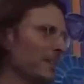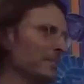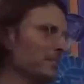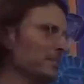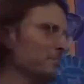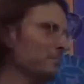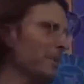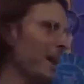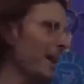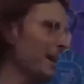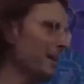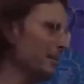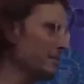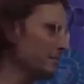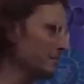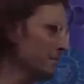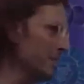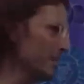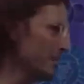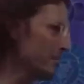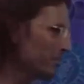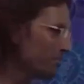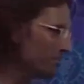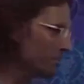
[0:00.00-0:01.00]
reflected back at
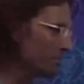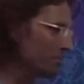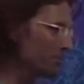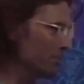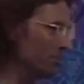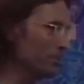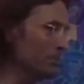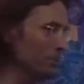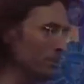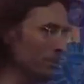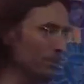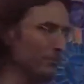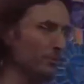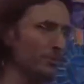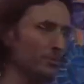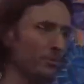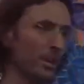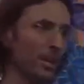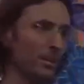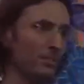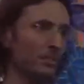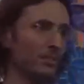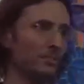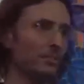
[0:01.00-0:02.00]
me through the law of
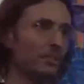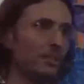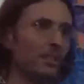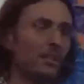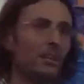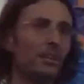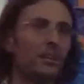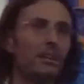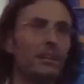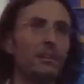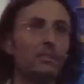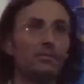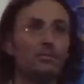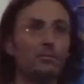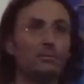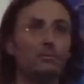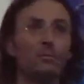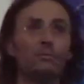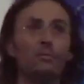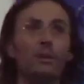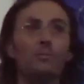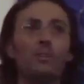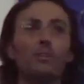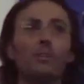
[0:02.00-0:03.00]
attraction. So
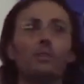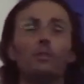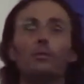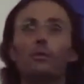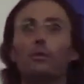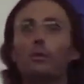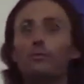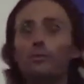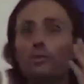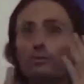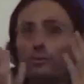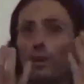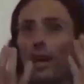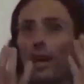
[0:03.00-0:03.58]
remember, the law